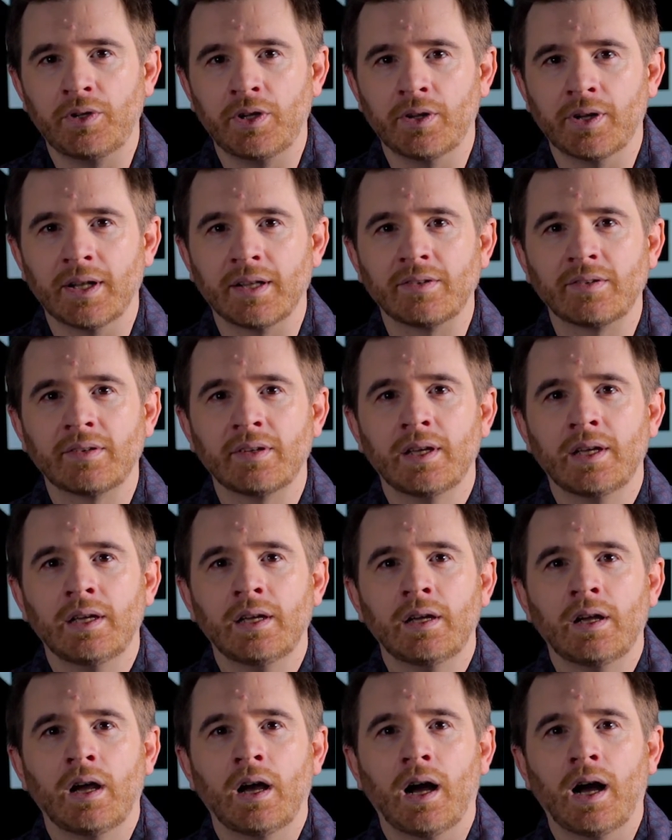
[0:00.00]
units,
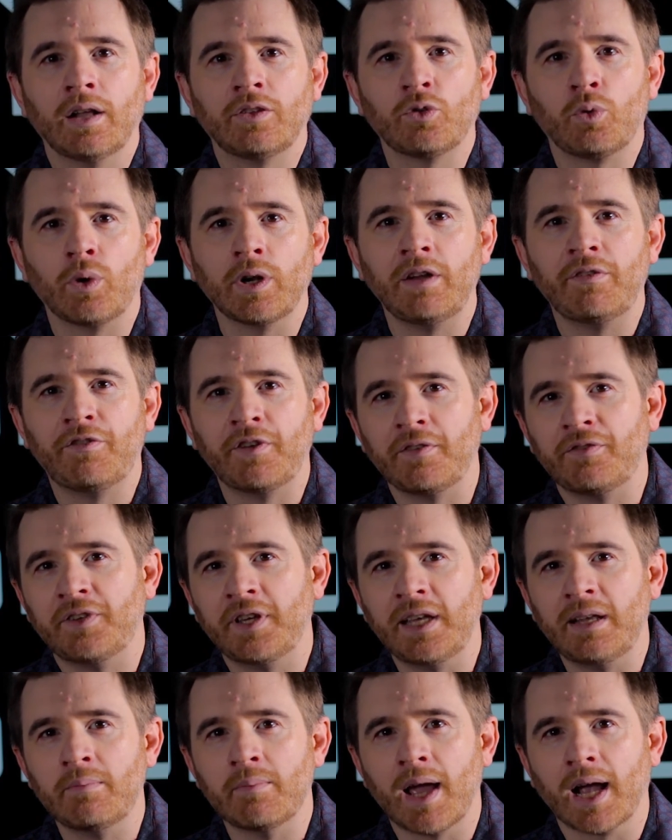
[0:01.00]
a
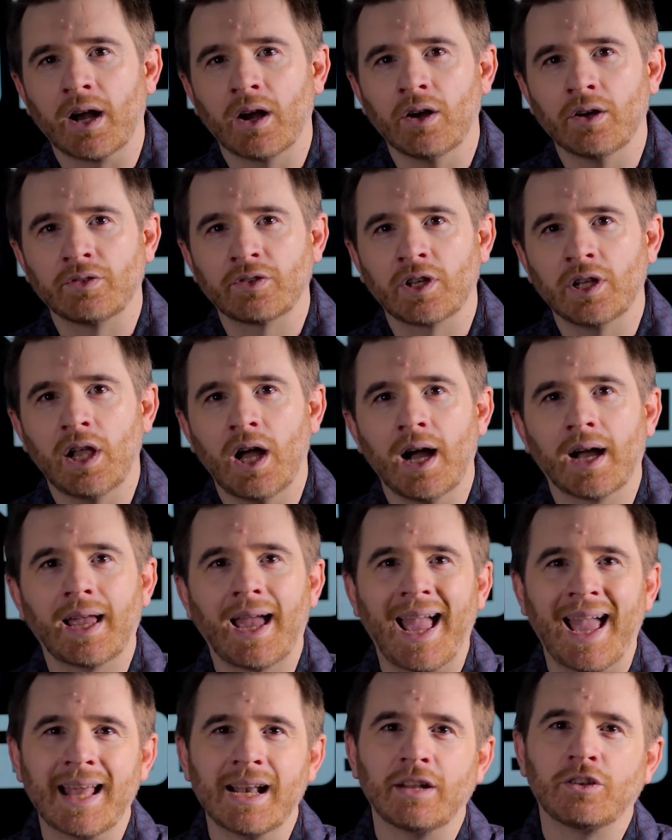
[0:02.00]
2015 MHz clock,
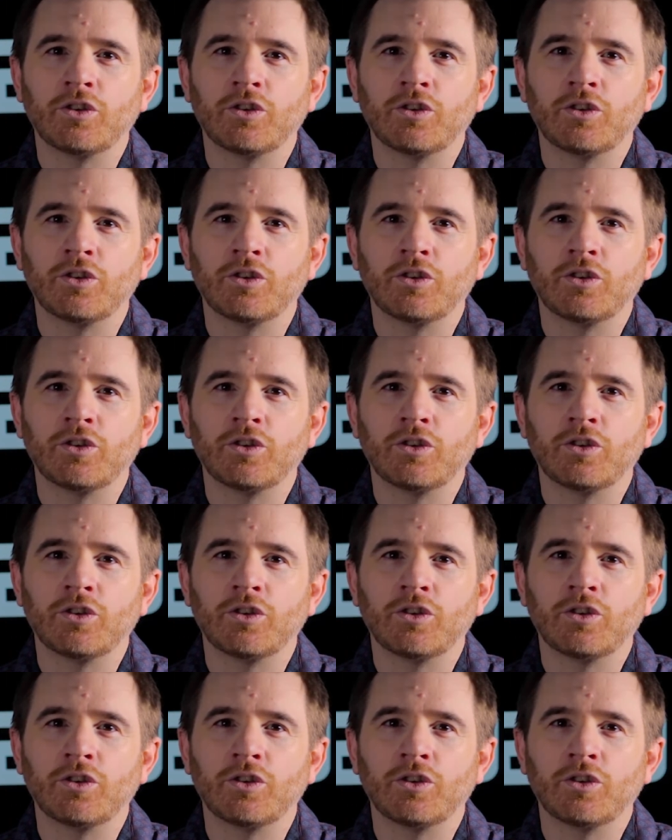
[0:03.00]
and a